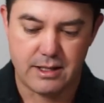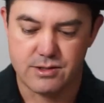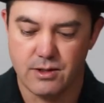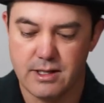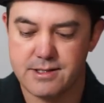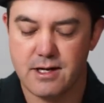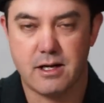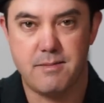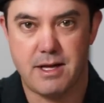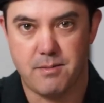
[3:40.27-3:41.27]
so let's talk
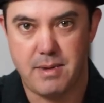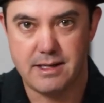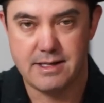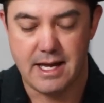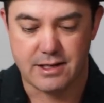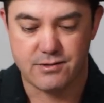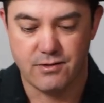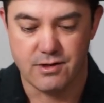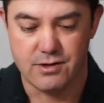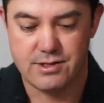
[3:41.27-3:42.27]
about the Pentax
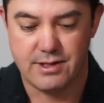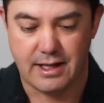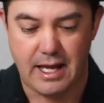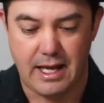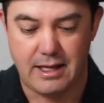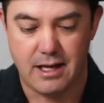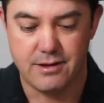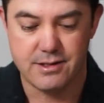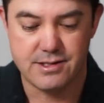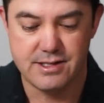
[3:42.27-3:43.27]
first. Okay, now
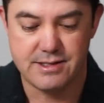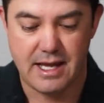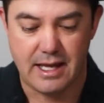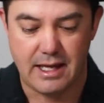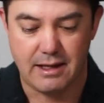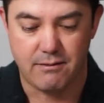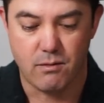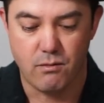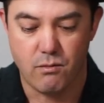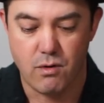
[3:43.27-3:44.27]
this is a
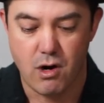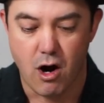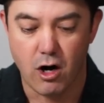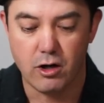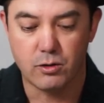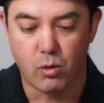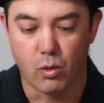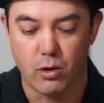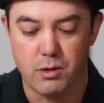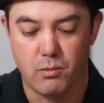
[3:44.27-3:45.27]

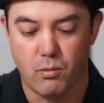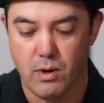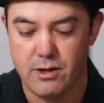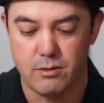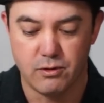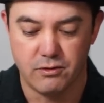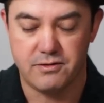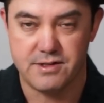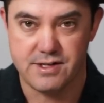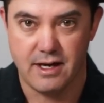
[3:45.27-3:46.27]
hardcore weatherproof
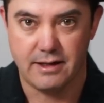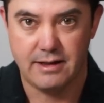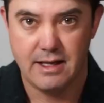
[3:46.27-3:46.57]
design.